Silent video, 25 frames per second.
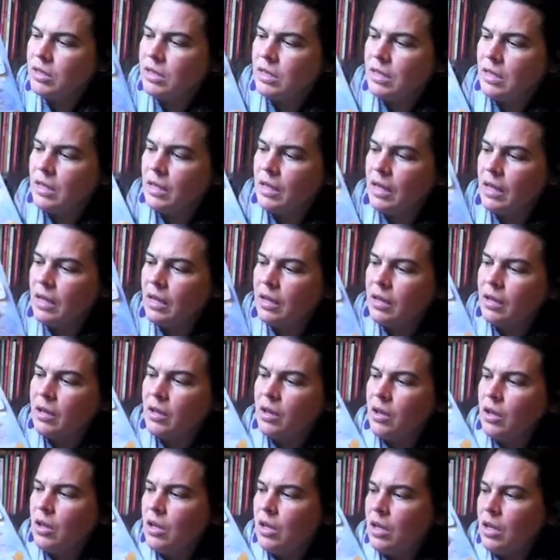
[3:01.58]
see, like,
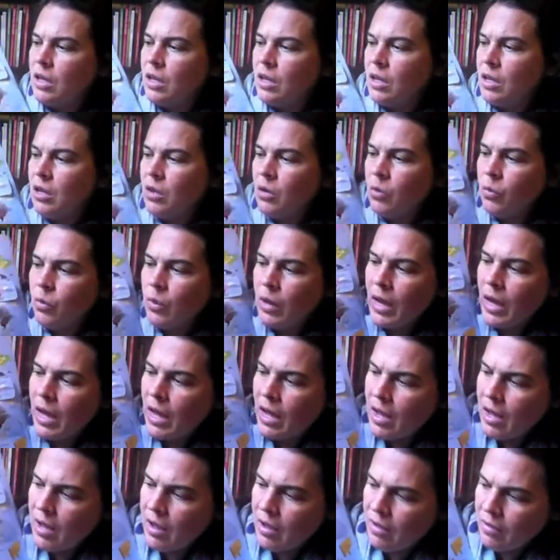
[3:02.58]
we
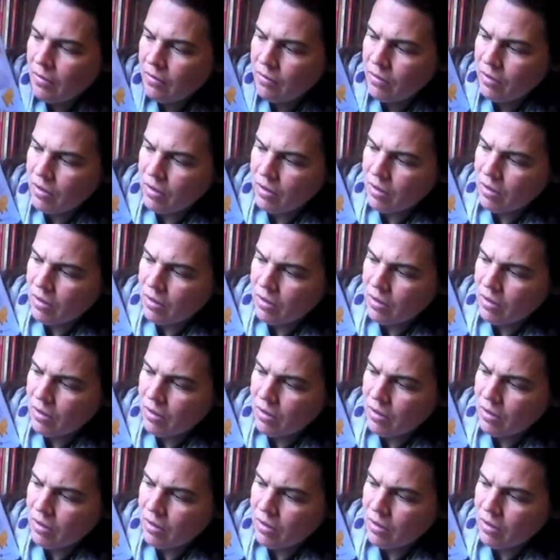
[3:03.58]
have